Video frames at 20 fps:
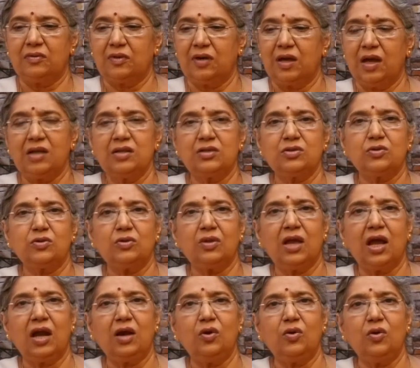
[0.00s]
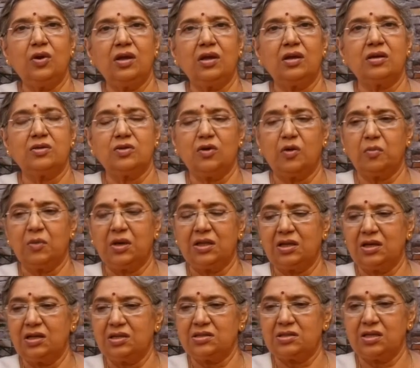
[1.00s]
And so they are doing it. Your
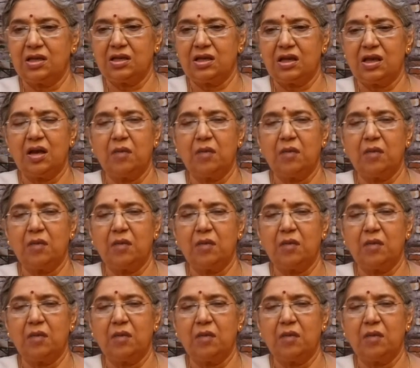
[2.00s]
mother is thinking